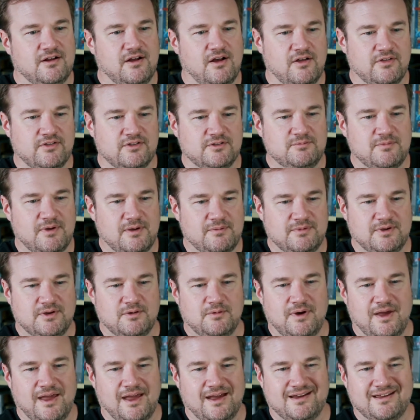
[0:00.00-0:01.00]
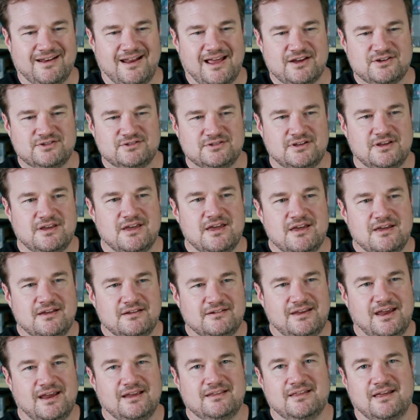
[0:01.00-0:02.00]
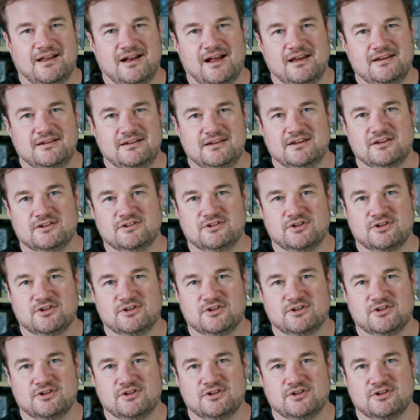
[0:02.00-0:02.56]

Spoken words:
oh, this might be a way I could actually take that idea and